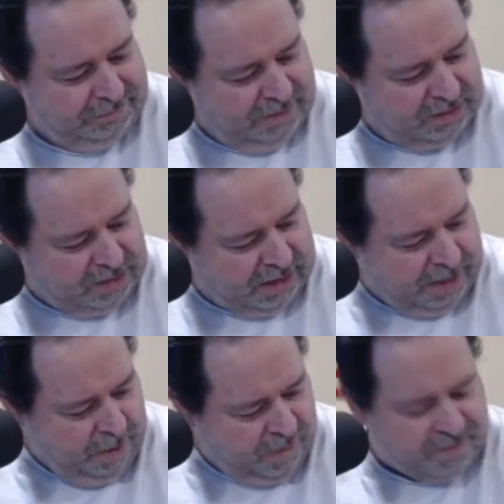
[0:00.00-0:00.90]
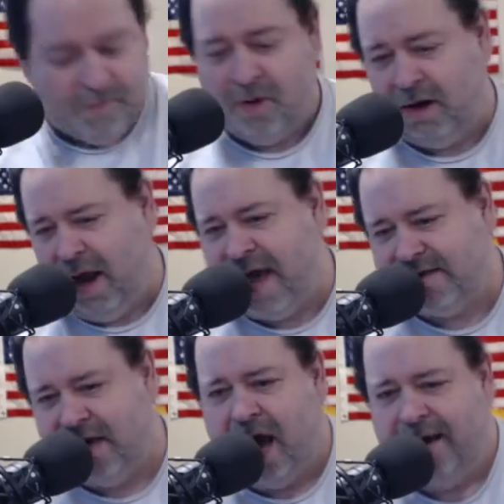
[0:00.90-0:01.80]
So I come home from work last
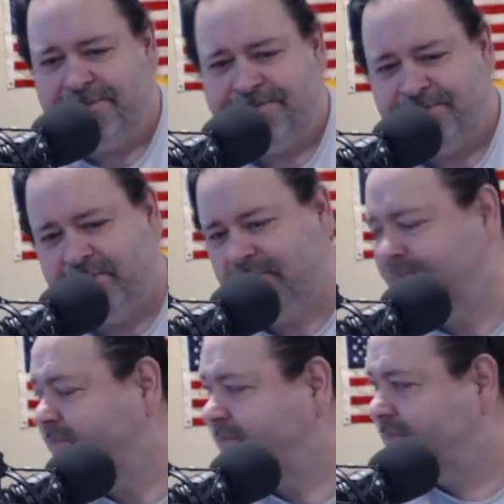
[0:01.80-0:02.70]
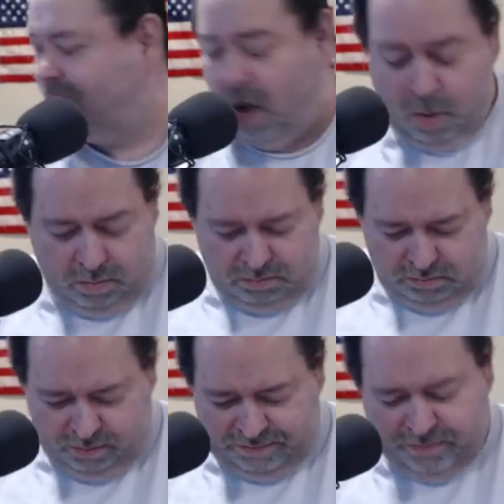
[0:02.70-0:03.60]
night. Oh,
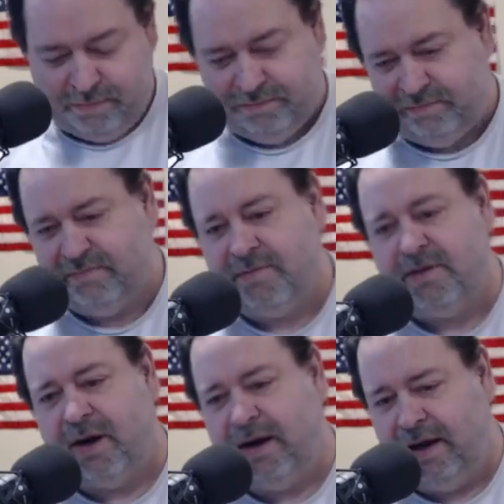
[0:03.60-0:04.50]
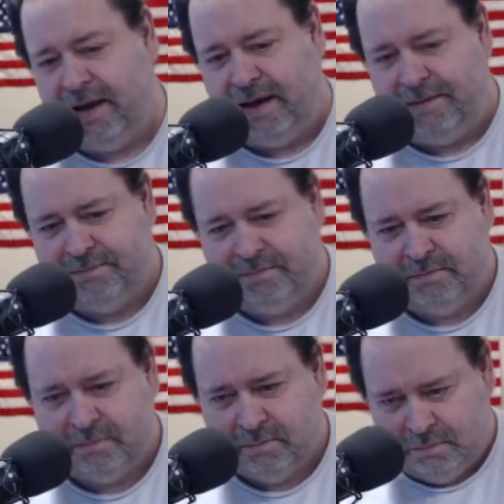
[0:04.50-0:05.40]
wait, sorry, I gotta
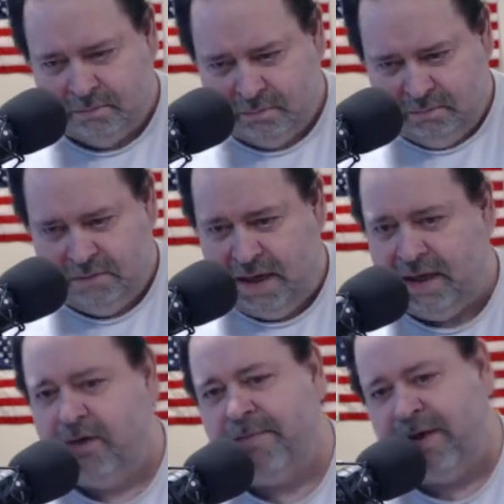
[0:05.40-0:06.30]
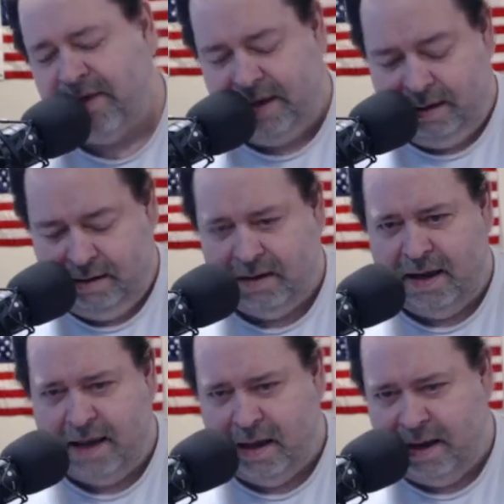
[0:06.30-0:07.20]
do my thing here.
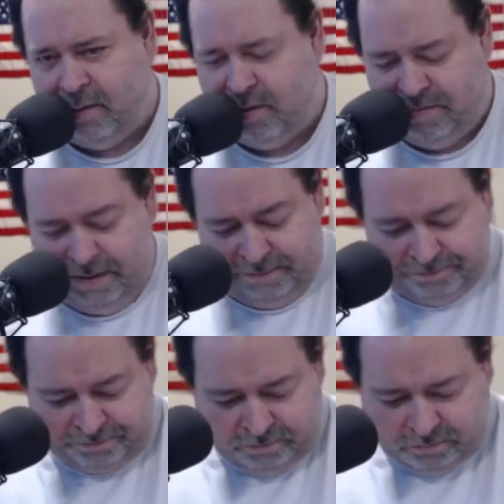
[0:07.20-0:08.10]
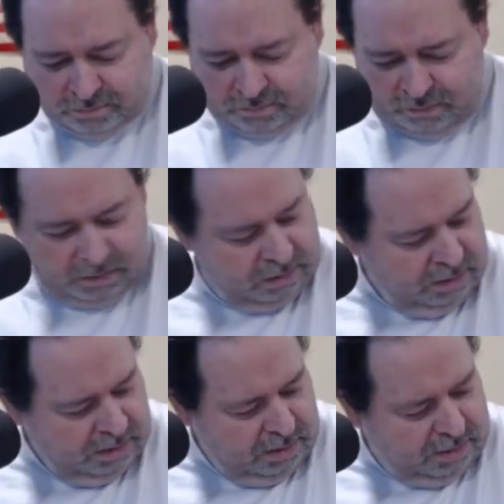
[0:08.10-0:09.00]
Hang with me.
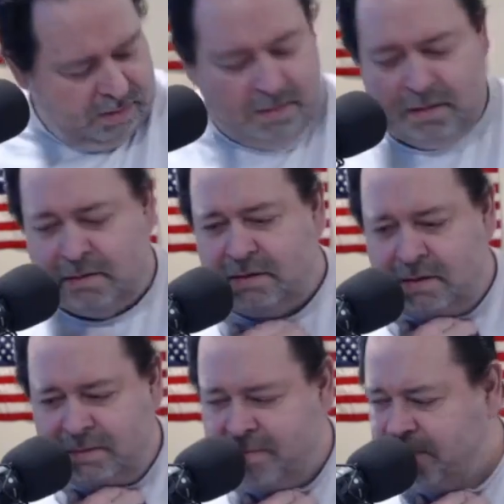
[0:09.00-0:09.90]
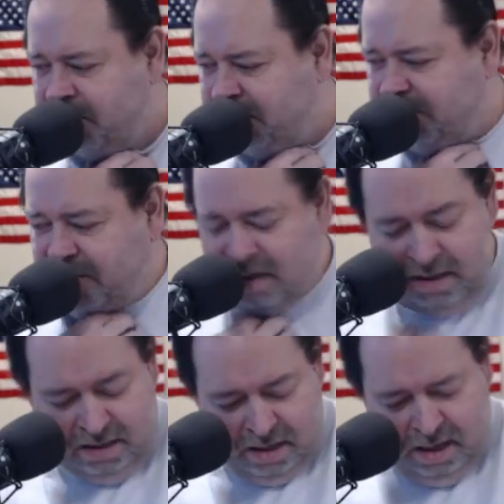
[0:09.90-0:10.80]

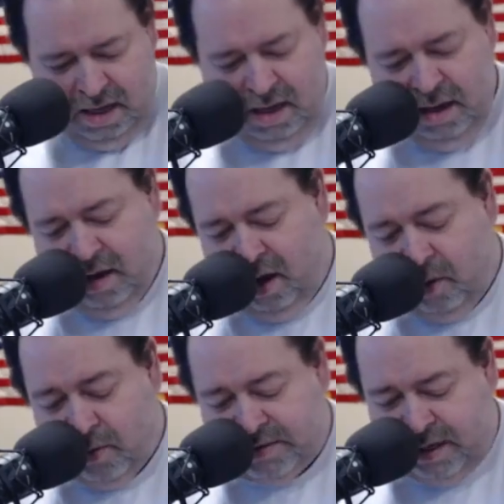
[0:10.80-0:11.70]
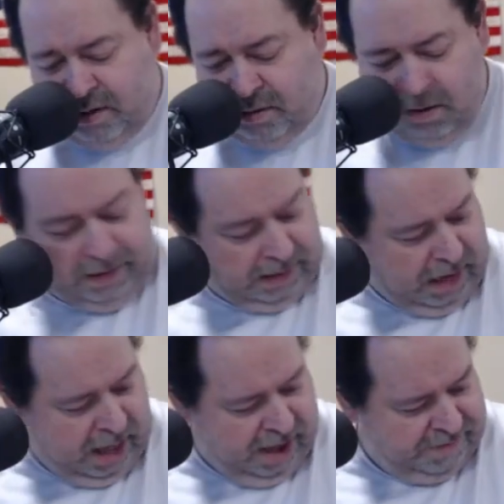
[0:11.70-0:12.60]
me. Once again, you were looking
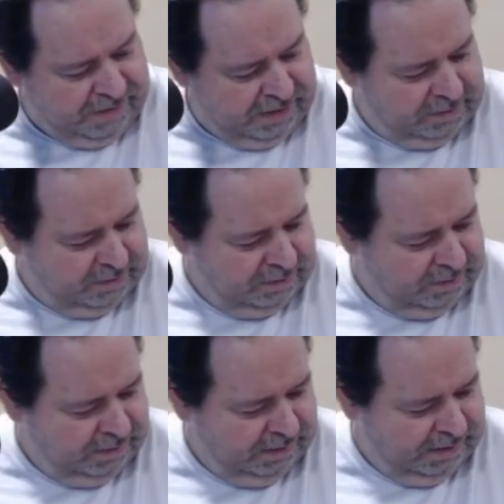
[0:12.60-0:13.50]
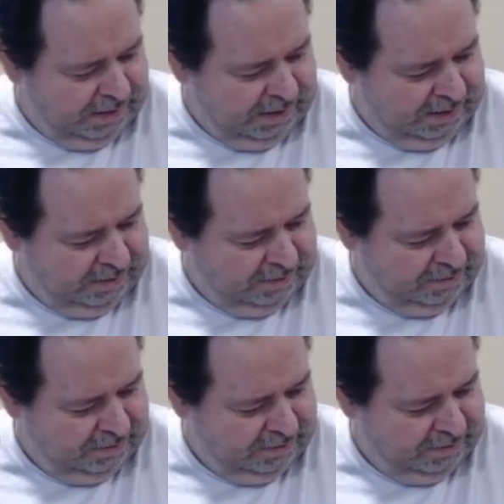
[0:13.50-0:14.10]
live at getting in.